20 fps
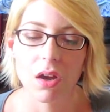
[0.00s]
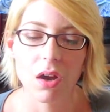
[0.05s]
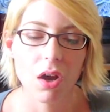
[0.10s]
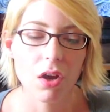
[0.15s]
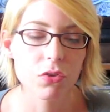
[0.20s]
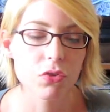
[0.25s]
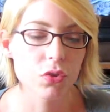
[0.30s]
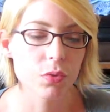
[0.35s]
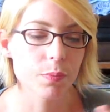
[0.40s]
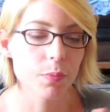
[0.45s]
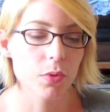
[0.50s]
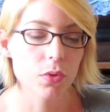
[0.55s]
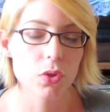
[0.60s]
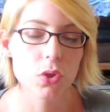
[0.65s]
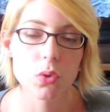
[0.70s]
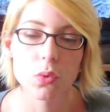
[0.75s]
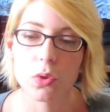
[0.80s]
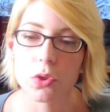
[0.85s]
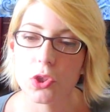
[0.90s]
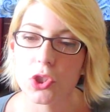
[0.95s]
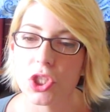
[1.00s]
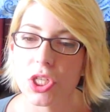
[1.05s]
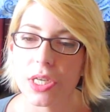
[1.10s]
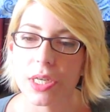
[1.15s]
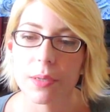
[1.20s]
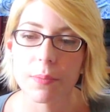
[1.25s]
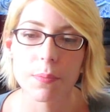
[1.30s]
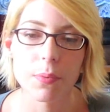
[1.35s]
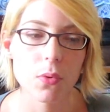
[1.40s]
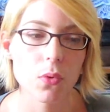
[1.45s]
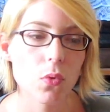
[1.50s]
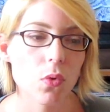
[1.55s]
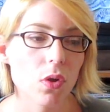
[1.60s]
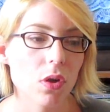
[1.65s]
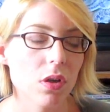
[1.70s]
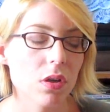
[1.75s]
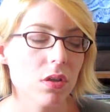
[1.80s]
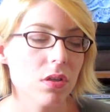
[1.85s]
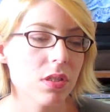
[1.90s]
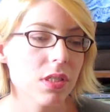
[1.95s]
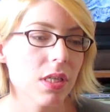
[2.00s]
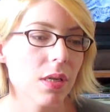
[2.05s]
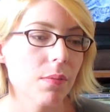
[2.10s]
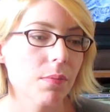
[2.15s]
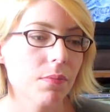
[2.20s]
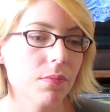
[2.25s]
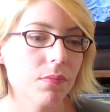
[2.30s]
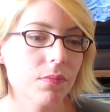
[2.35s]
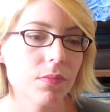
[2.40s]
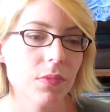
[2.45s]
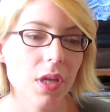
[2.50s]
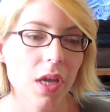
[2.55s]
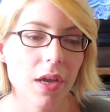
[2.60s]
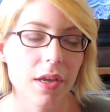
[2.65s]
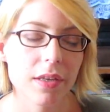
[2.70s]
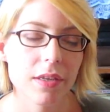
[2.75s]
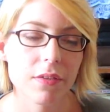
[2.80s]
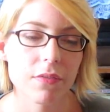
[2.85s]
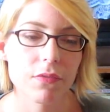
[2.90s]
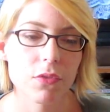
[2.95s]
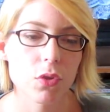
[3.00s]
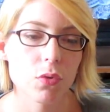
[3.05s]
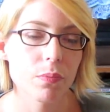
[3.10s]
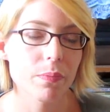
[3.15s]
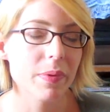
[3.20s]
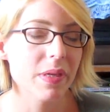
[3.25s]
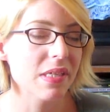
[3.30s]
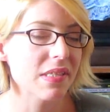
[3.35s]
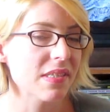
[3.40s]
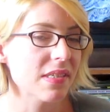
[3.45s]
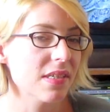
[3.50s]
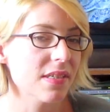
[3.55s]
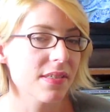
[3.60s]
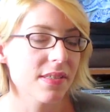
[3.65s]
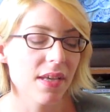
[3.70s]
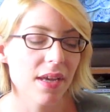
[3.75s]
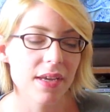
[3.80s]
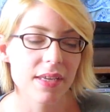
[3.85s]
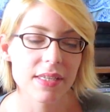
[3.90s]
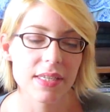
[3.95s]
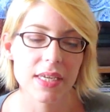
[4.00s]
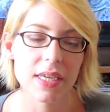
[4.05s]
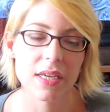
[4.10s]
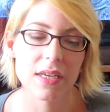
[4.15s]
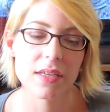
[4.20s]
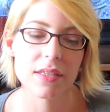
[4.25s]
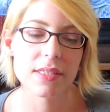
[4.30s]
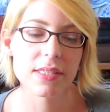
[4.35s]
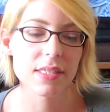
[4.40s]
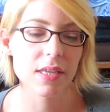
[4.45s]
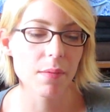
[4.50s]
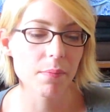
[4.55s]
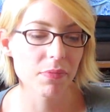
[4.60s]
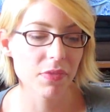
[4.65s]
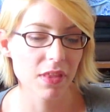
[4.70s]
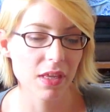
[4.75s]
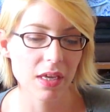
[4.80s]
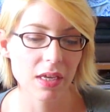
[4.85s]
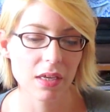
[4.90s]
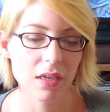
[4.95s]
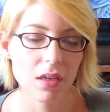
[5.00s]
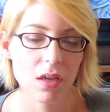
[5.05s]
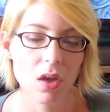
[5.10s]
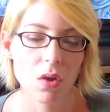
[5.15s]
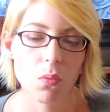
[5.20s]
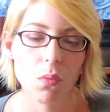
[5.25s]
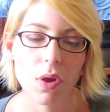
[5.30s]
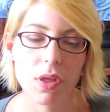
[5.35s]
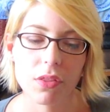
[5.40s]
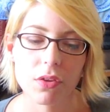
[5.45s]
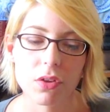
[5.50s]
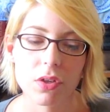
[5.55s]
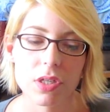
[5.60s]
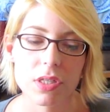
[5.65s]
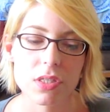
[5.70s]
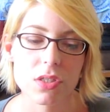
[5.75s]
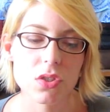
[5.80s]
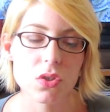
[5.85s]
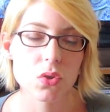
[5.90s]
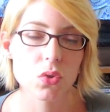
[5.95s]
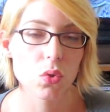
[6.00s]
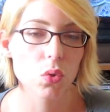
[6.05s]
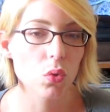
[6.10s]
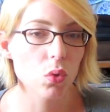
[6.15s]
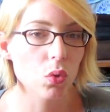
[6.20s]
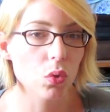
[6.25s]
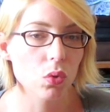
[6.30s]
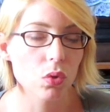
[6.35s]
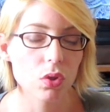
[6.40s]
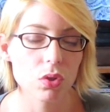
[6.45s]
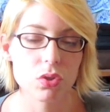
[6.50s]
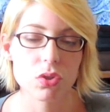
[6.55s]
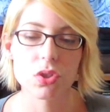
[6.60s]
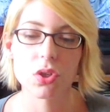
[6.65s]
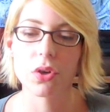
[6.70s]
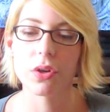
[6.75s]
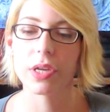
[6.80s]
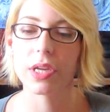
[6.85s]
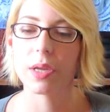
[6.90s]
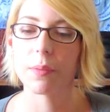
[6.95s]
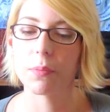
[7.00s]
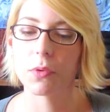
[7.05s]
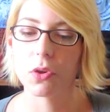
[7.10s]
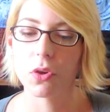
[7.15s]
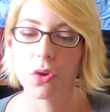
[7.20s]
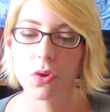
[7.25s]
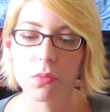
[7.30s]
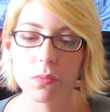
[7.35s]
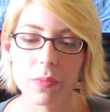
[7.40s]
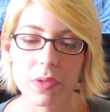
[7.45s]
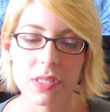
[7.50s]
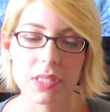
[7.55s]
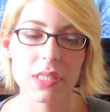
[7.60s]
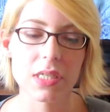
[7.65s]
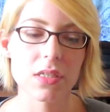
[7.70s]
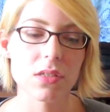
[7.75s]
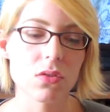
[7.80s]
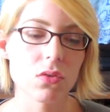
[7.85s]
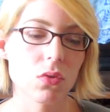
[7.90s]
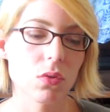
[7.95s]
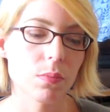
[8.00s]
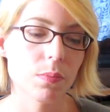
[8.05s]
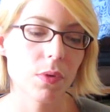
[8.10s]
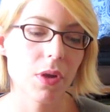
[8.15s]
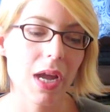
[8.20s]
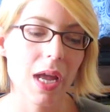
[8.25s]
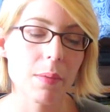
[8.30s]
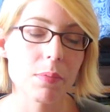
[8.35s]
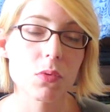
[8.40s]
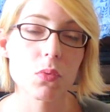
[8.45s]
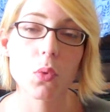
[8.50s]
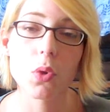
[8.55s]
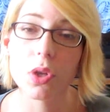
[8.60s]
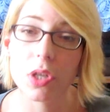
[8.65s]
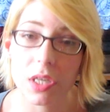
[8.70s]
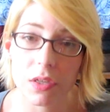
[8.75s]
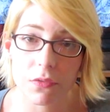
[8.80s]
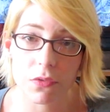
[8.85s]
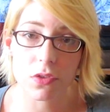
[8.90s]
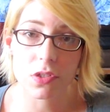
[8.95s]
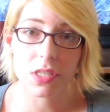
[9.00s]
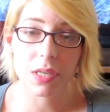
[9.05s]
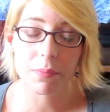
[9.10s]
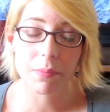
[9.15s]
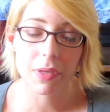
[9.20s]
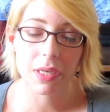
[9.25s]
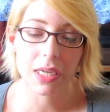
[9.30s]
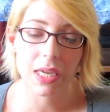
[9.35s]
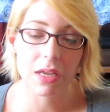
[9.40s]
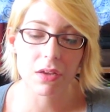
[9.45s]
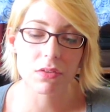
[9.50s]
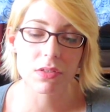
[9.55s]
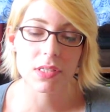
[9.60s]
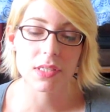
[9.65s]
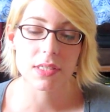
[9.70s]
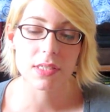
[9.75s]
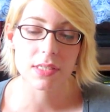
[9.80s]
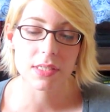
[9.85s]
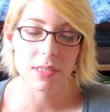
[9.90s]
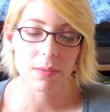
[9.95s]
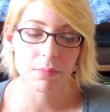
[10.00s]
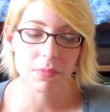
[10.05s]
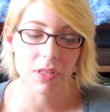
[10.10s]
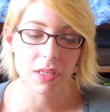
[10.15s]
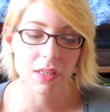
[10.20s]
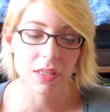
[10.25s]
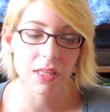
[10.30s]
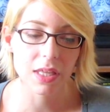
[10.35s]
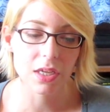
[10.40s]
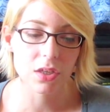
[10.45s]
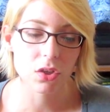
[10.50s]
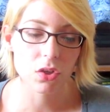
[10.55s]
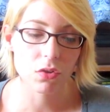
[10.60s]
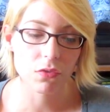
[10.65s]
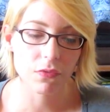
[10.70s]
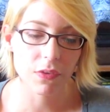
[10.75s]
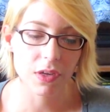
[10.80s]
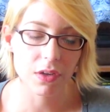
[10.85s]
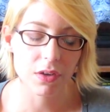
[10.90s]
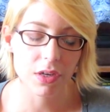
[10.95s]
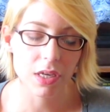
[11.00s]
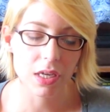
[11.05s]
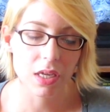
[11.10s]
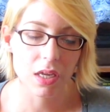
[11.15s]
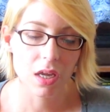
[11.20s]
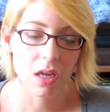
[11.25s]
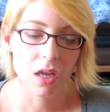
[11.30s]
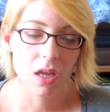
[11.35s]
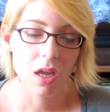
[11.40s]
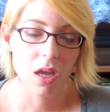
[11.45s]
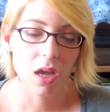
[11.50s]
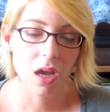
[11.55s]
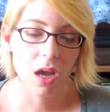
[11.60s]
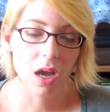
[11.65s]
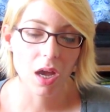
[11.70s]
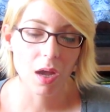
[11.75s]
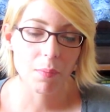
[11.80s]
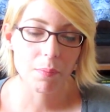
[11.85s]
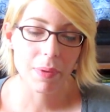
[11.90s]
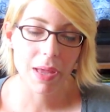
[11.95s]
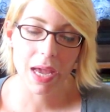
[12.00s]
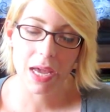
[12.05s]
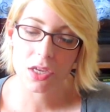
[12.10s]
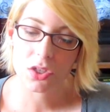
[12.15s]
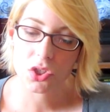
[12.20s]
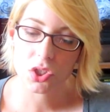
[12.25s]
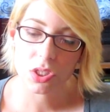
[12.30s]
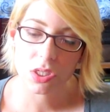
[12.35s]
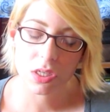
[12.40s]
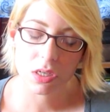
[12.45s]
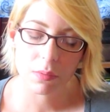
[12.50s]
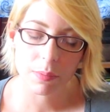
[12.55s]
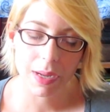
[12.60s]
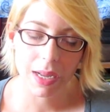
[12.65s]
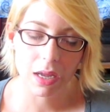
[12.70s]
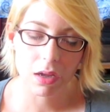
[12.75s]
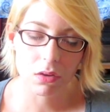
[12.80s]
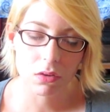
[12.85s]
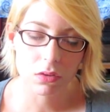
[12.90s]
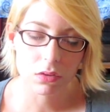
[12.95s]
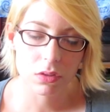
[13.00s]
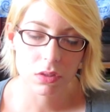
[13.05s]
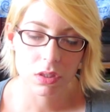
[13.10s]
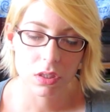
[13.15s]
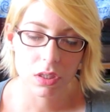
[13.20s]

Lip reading: entrepreneurship or some kind of new business idea, something, whether it's school or starting up your own business or perhaps working for somebody else. This is something that you're very passionate about.